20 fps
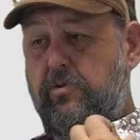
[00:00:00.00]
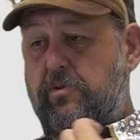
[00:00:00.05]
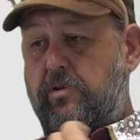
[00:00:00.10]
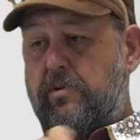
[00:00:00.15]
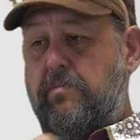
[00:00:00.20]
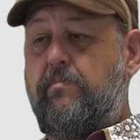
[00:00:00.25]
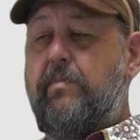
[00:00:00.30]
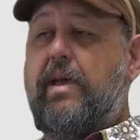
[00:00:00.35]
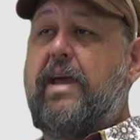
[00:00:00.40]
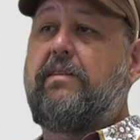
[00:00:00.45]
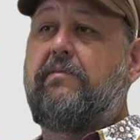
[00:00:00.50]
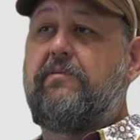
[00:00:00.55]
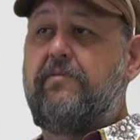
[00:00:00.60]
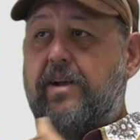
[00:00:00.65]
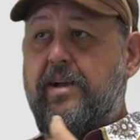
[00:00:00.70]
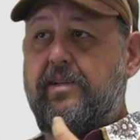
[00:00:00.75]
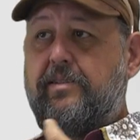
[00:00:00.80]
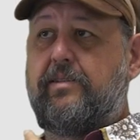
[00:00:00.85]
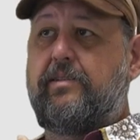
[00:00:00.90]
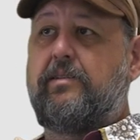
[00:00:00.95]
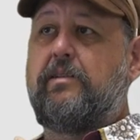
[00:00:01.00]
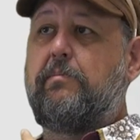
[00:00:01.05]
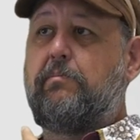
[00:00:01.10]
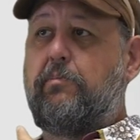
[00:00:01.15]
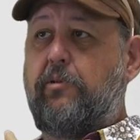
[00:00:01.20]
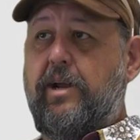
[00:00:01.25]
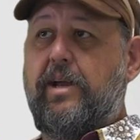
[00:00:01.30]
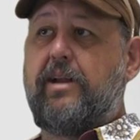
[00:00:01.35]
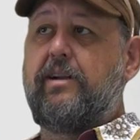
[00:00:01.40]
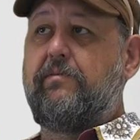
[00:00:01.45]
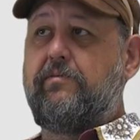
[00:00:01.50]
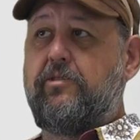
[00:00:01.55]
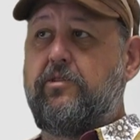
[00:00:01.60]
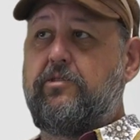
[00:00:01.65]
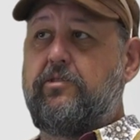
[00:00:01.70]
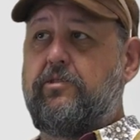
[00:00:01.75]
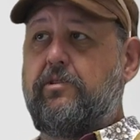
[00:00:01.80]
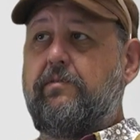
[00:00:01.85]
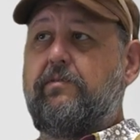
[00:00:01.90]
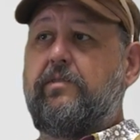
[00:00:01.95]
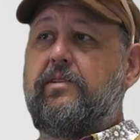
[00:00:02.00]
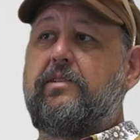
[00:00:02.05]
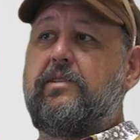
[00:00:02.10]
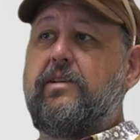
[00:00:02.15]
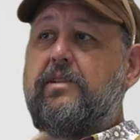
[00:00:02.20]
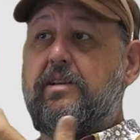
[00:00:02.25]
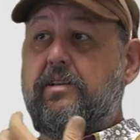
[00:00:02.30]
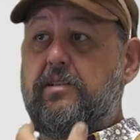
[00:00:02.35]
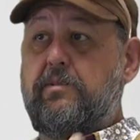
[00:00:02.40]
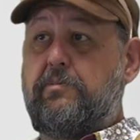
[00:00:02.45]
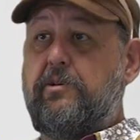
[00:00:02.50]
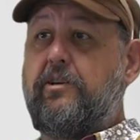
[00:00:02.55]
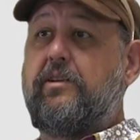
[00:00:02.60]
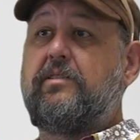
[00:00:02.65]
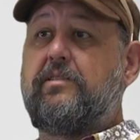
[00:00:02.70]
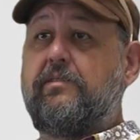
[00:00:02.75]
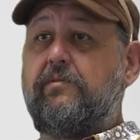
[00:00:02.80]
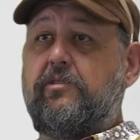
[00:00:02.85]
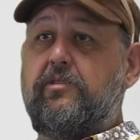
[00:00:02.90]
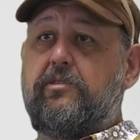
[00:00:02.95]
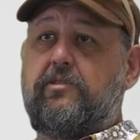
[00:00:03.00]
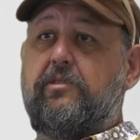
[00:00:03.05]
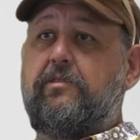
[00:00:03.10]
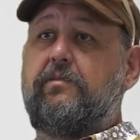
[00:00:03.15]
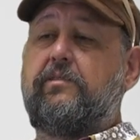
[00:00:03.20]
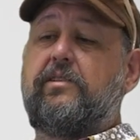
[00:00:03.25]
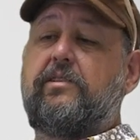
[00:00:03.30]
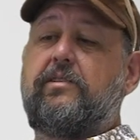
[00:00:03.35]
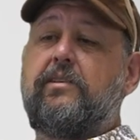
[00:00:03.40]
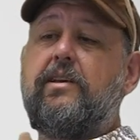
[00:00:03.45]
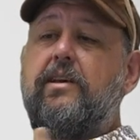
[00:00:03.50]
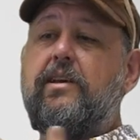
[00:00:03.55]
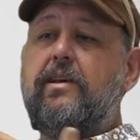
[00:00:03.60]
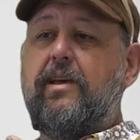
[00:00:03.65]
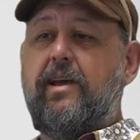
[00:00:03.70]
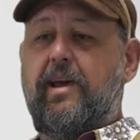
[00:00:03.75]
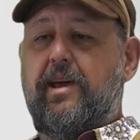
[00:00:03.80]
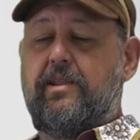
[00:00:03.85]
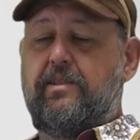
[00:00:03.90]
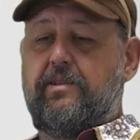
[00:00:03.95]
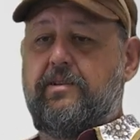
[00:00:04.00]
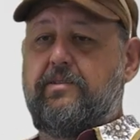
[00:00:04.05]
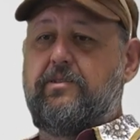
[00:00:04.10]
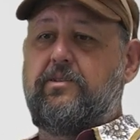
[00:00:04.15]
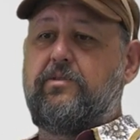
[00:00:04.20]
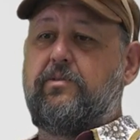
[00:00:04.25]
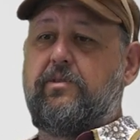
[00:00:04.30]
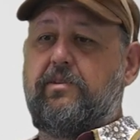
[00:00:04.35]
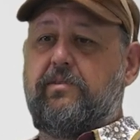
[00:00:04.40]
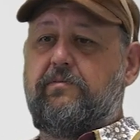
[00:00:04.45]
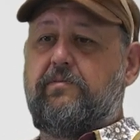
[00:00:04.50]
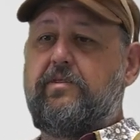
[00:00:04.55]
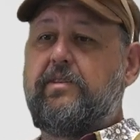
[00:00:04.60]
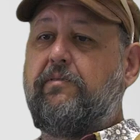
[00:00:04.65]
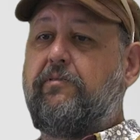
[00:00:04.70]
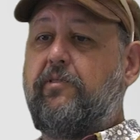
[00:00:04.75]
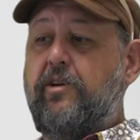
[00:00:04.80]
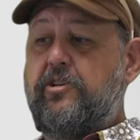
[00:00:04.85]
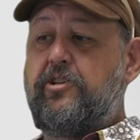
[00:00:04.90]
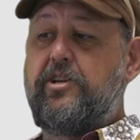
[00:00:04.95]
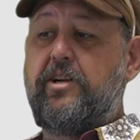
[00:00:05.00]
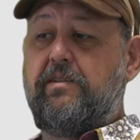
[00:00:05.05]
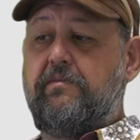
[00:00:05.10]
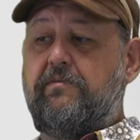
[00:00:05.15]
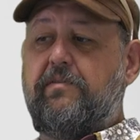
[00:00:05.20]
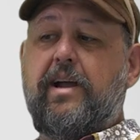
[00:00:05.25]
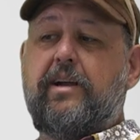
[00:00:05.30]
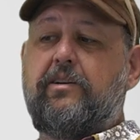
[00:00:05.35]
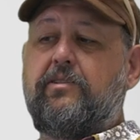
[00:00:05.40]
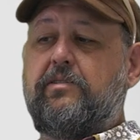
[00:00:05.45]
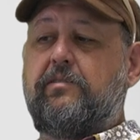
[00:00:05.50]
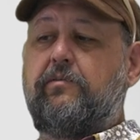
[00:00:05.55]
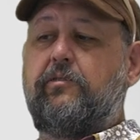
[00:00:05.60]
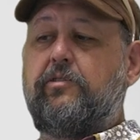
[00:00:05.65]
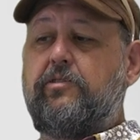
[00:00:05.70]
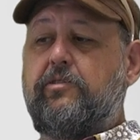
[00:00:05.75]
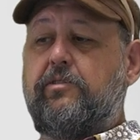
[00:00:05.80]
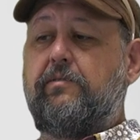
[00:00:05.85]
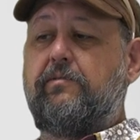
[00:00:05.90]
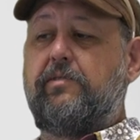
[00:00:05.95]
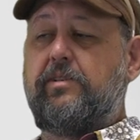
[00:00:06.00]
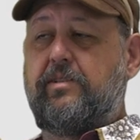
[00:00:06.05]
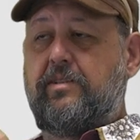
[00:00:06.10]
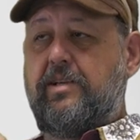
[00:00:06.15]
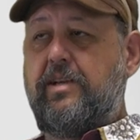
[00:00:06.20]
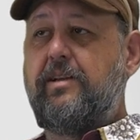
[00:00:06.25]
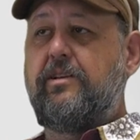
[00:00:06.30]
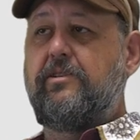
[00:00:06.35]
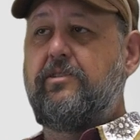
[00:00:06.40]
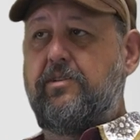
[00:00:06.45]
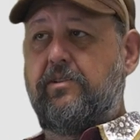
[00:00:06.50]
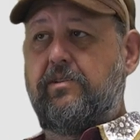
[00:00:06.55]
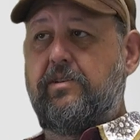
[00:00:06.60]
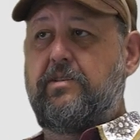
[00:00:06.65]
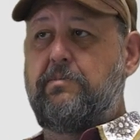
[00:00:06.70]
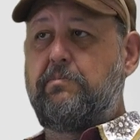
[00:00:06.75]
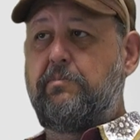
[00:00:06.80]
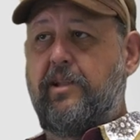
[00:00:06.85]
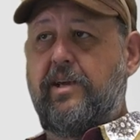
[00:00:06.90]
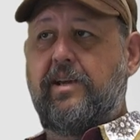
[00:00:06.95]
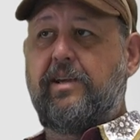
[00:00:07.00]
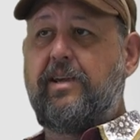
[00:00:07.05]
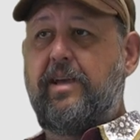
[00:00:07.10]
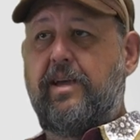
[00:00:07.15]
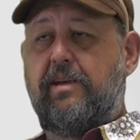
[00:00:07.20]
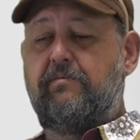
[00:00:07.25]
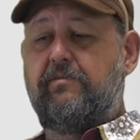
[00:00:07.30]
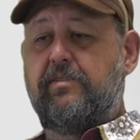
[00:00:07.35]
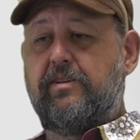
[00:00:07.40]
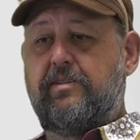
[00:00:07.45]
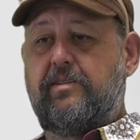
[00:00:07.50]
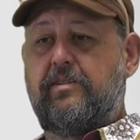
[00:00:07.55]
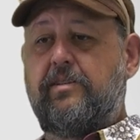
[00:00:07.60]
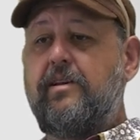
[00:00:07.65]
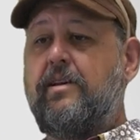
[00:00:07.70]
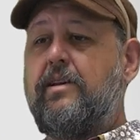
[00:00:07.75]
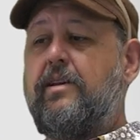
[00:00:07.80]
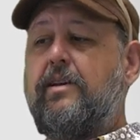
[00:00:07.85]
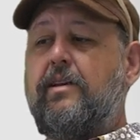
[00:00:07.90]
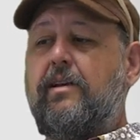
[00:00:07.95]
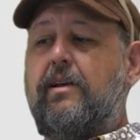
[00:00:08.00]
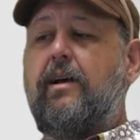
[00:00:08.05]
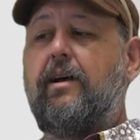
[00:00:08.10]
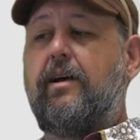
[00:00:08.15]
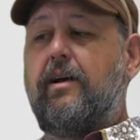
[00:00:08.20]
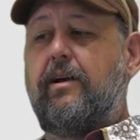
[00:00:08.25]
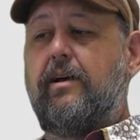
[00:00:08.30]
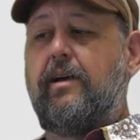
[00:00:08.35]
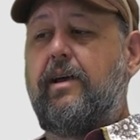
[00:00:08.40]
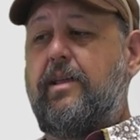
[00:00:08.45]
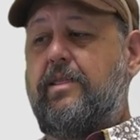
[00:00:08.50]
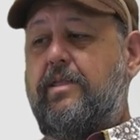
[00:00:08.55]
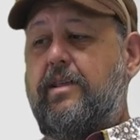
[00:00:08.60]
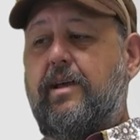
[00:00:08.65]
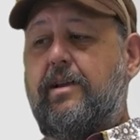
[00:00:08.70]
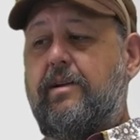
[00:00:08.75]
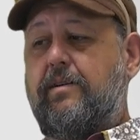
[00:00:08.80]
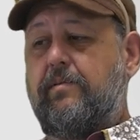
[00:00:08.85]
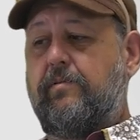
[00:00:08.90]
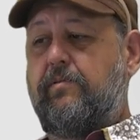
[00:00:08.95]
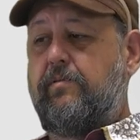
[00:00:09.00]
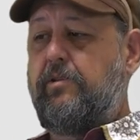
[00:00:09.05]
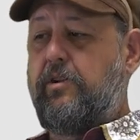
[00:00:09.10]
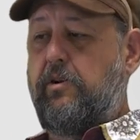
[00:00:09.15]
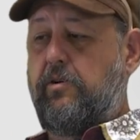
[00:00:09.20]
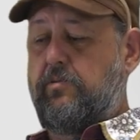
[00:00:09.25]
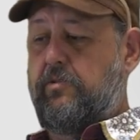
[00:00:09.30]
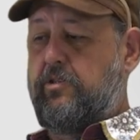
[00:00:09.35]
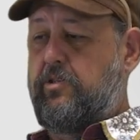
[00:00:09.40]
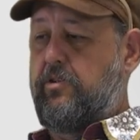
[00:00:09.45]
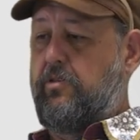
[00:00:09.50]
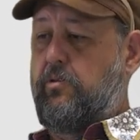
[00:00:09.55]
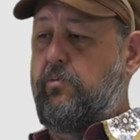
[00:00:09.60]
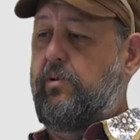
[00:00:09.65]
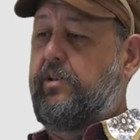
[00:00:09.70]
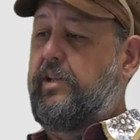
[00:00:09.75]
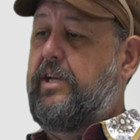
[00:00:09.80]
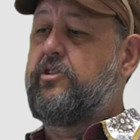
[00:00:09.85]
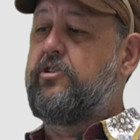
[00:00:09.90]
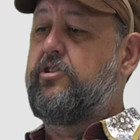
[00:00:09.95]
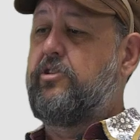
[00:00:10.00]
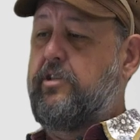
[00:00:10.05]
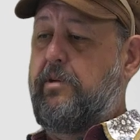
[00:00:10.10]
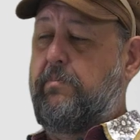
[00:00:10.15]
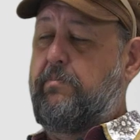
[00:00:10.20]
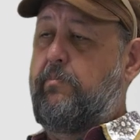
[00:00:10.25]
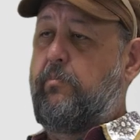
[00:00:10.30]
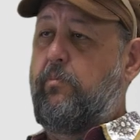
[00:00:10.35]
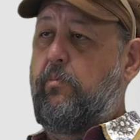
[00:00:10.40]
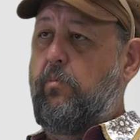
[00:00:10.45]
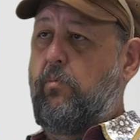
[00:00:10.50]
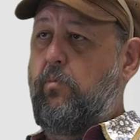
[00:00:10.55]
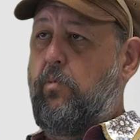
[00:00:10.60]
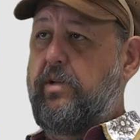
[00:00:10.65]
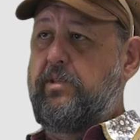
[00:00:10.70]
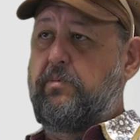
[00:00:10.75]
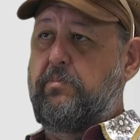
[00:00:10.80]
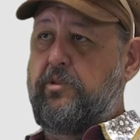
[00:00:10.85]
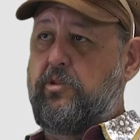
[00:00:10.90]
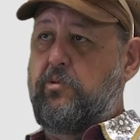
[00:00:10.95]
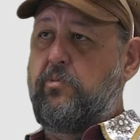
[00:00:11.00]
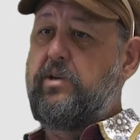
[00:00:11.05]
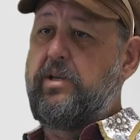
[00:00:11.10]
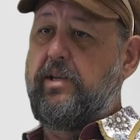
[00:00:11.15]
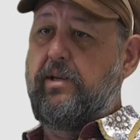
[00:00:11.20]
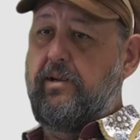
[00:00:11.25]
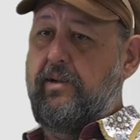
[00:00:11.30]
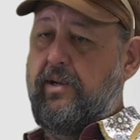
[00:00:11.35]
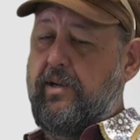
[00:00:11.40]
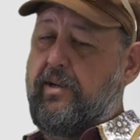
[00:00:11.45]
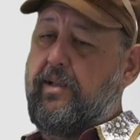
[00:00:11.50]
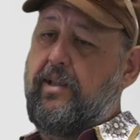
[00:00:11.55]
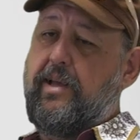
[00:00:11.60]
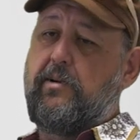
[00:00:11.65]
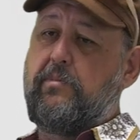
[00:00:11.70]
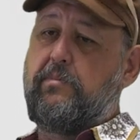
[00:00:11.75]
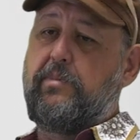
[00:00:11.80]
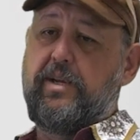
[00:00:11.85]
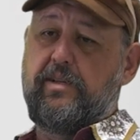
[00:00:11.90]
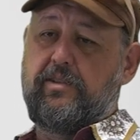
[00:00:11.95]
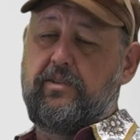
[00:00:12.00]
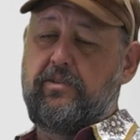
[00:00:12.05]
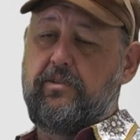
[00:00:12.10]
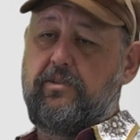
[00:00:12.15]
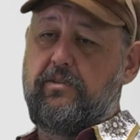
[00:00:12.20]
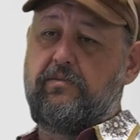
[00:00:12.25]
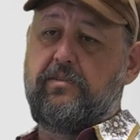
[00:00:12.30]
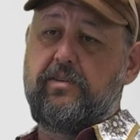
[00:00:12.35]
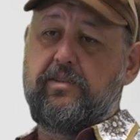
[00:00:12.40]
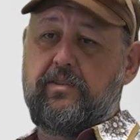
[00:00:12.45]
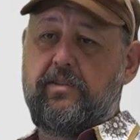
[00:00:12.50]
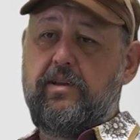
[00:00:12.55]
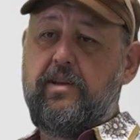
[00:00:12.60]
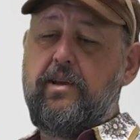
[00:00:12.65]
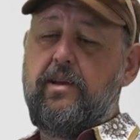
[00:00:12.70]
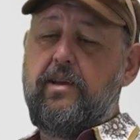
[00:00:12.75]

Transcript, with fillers: you could manifest the brand of your service and the experience of your service and the sort of differentiating factors of your service into this blank canvas. Uh, and then, you know, so the relationship was between a cloud-based service